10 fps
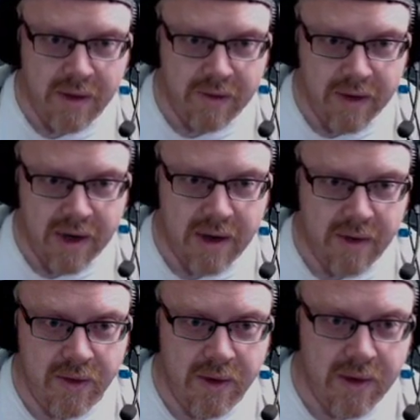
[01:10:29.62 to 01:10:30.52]
Right,
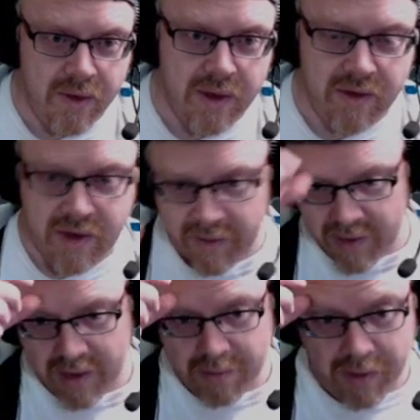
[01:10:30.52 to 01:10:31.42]
that should give us a
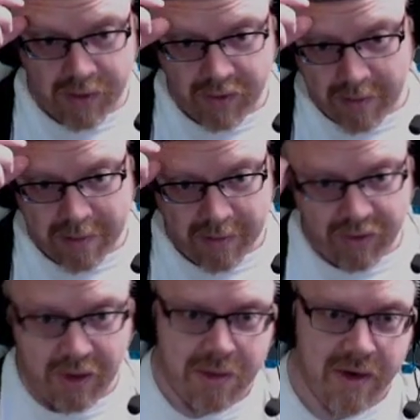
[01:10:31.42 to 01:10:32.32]
smooth drop
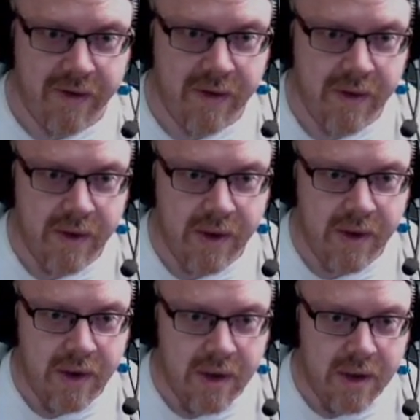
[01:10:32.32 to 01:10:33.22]
off.
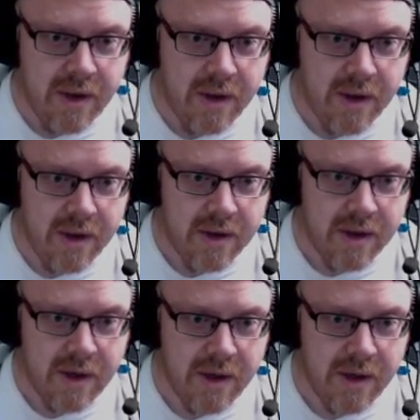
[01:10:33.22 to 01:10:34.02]
So